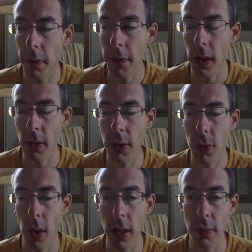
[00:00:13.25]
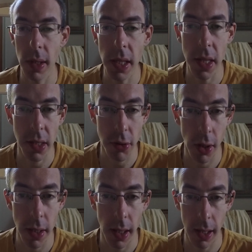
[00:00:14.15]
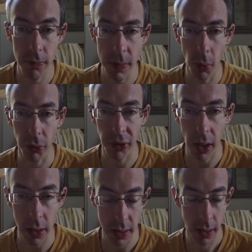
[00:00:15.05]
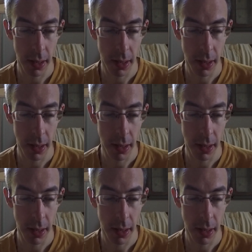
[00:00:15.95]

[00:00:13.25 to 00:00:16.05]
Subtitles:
France was really destroyed and people start